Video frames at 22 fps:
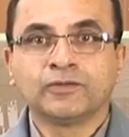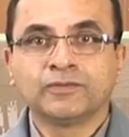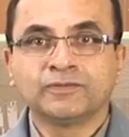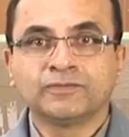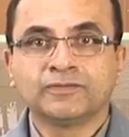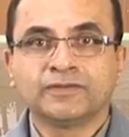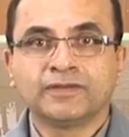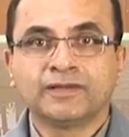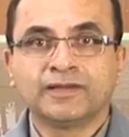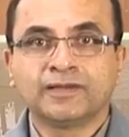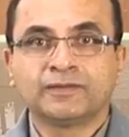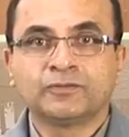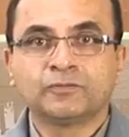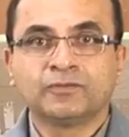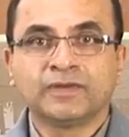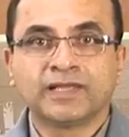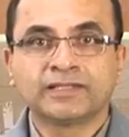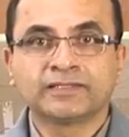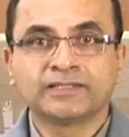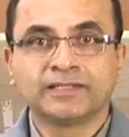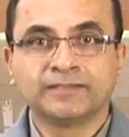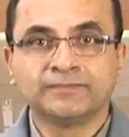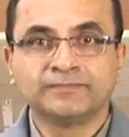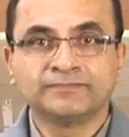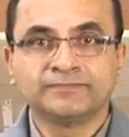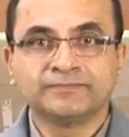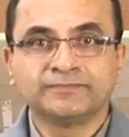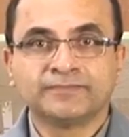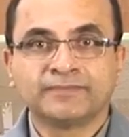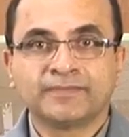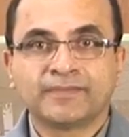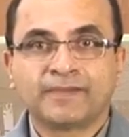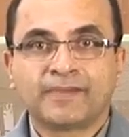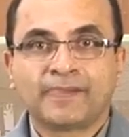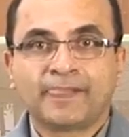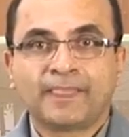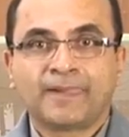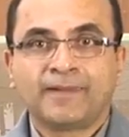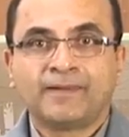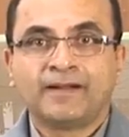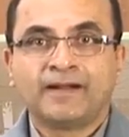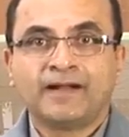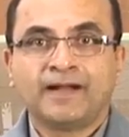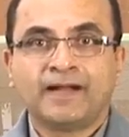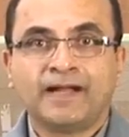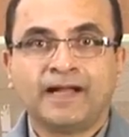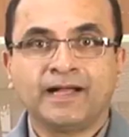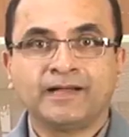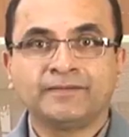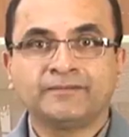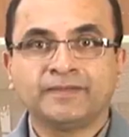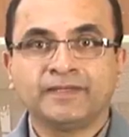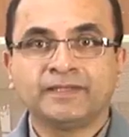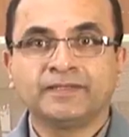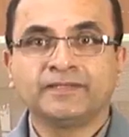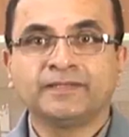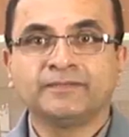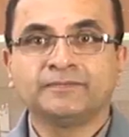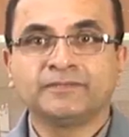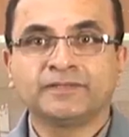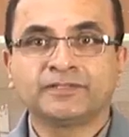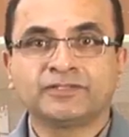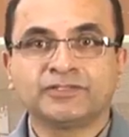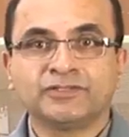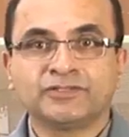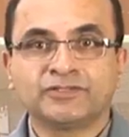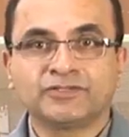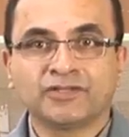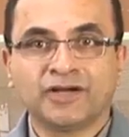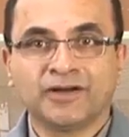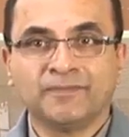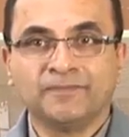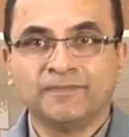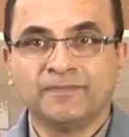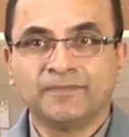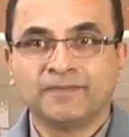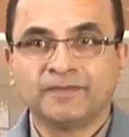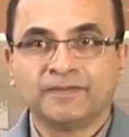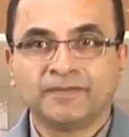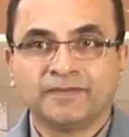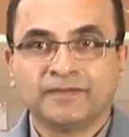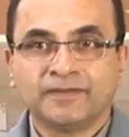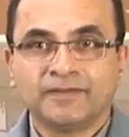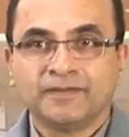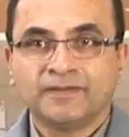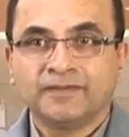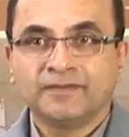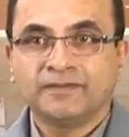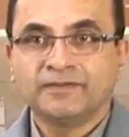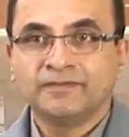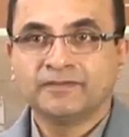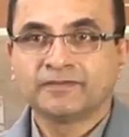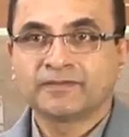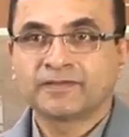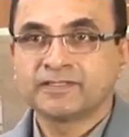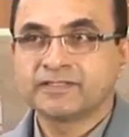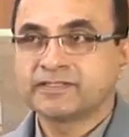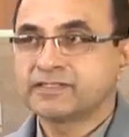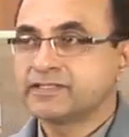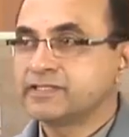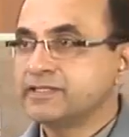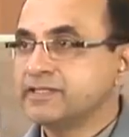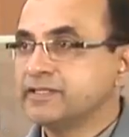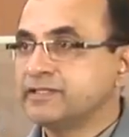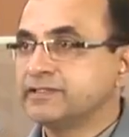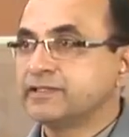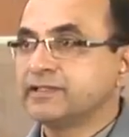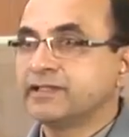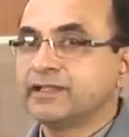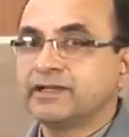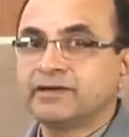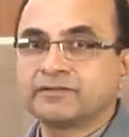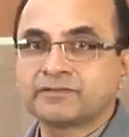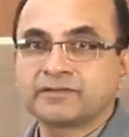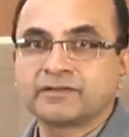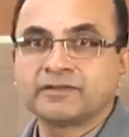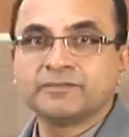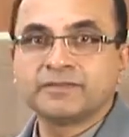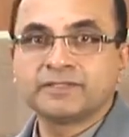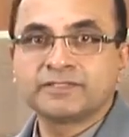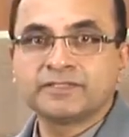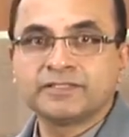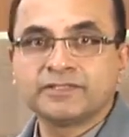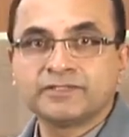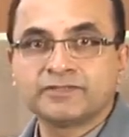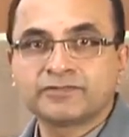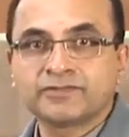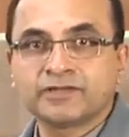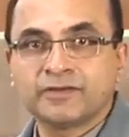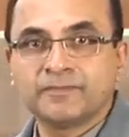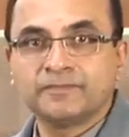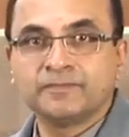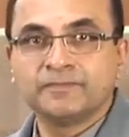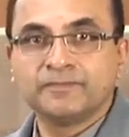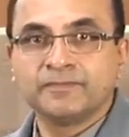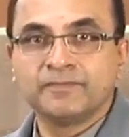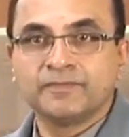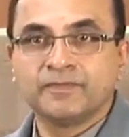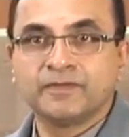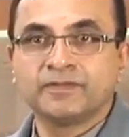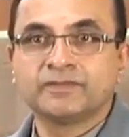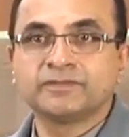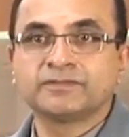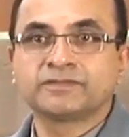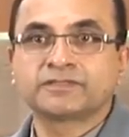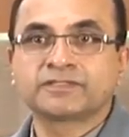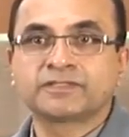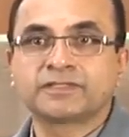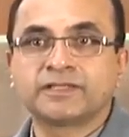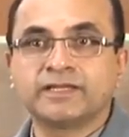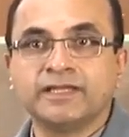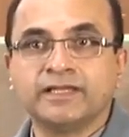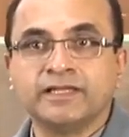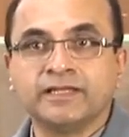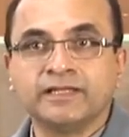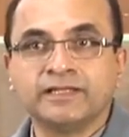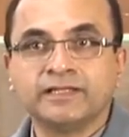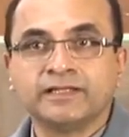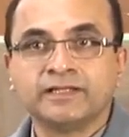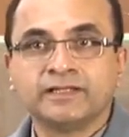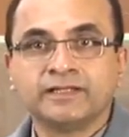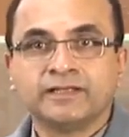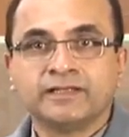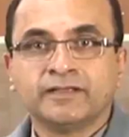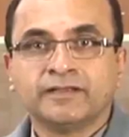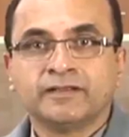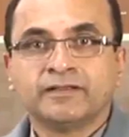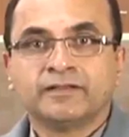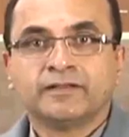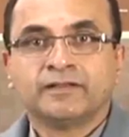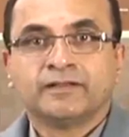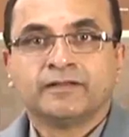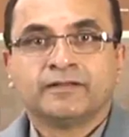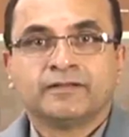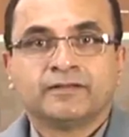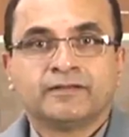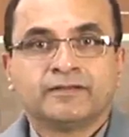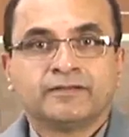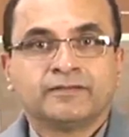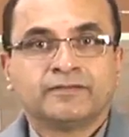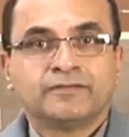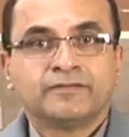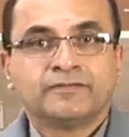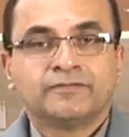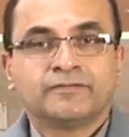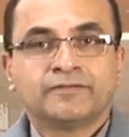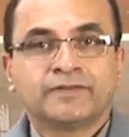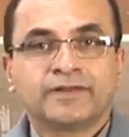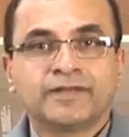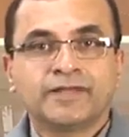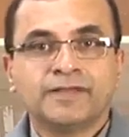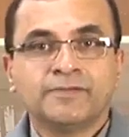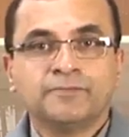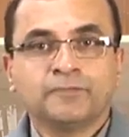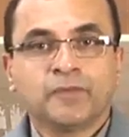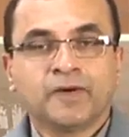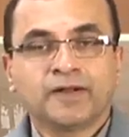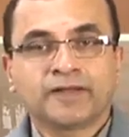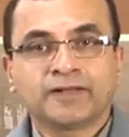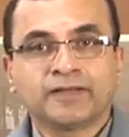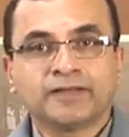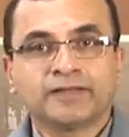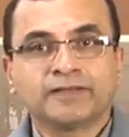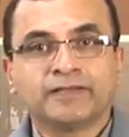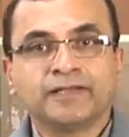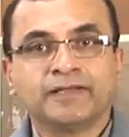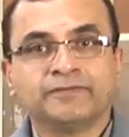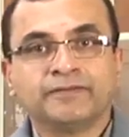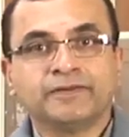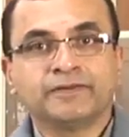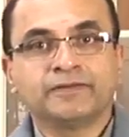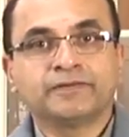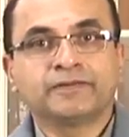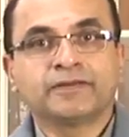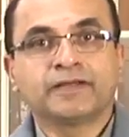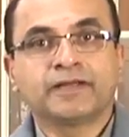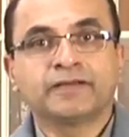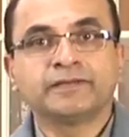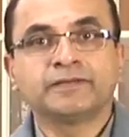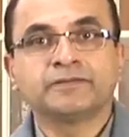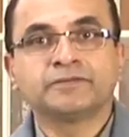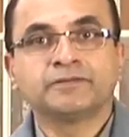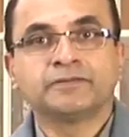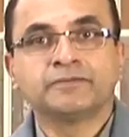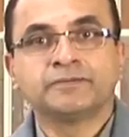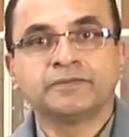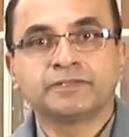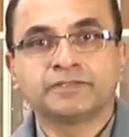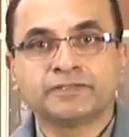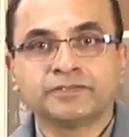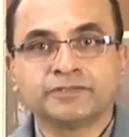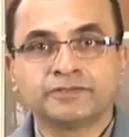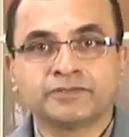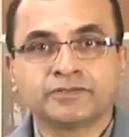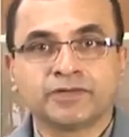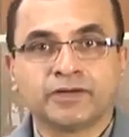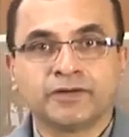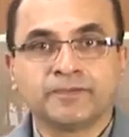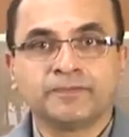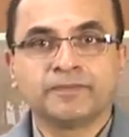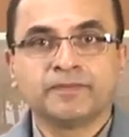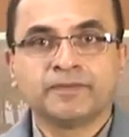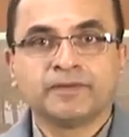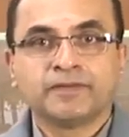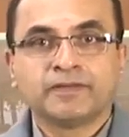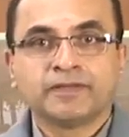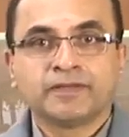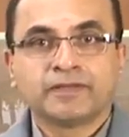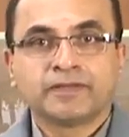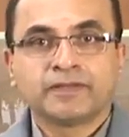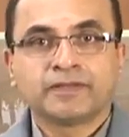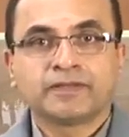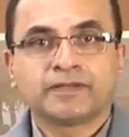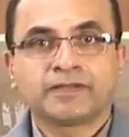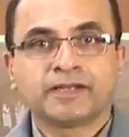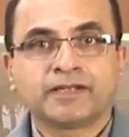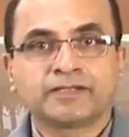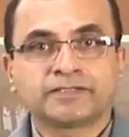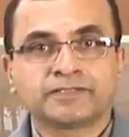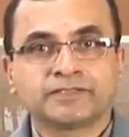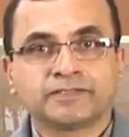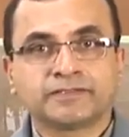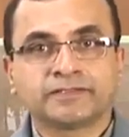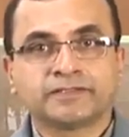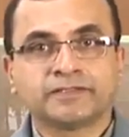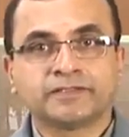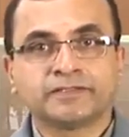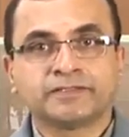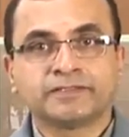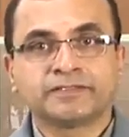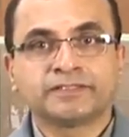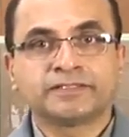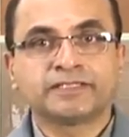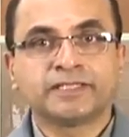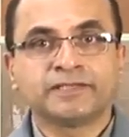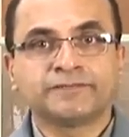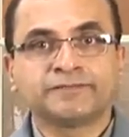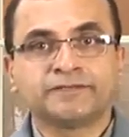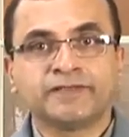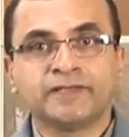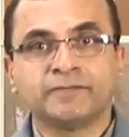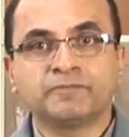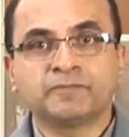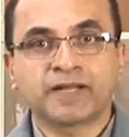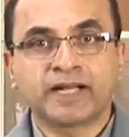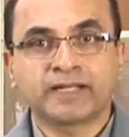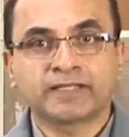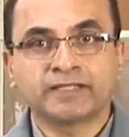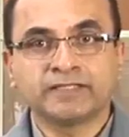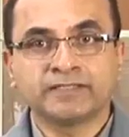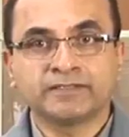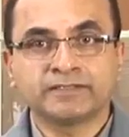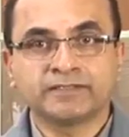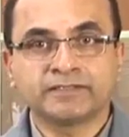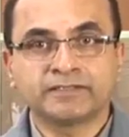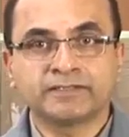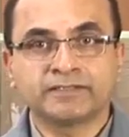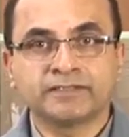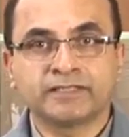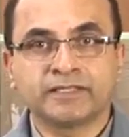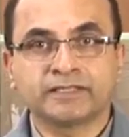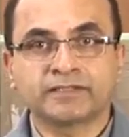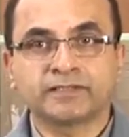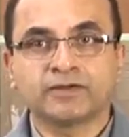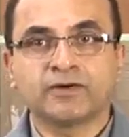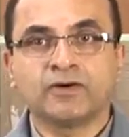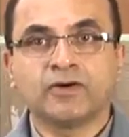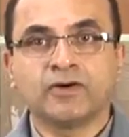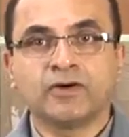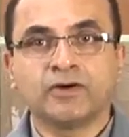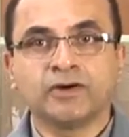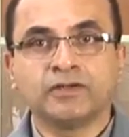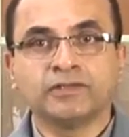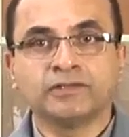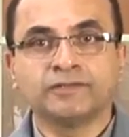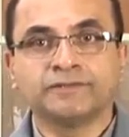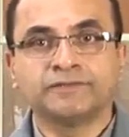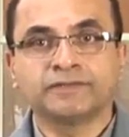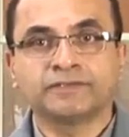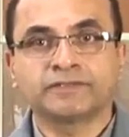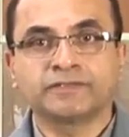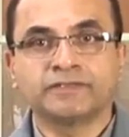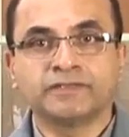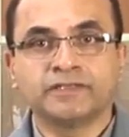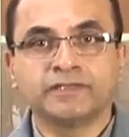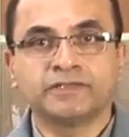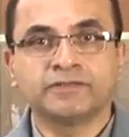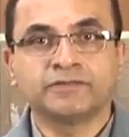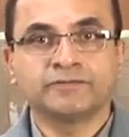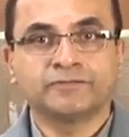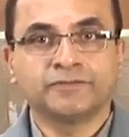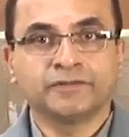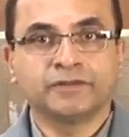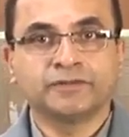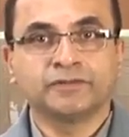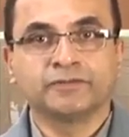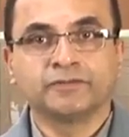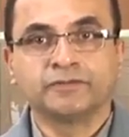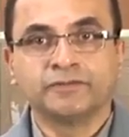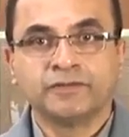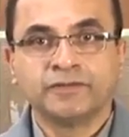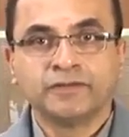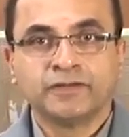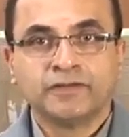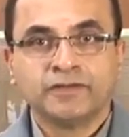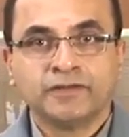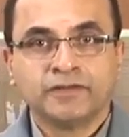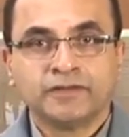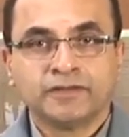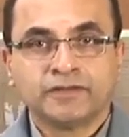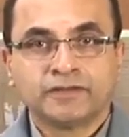Hello and welcome. I am in a machine shop. You can see the layout of the machine shop on your screen. Very importantly, when you get into a machine shop, there are certain safety practices that all of us need to follow.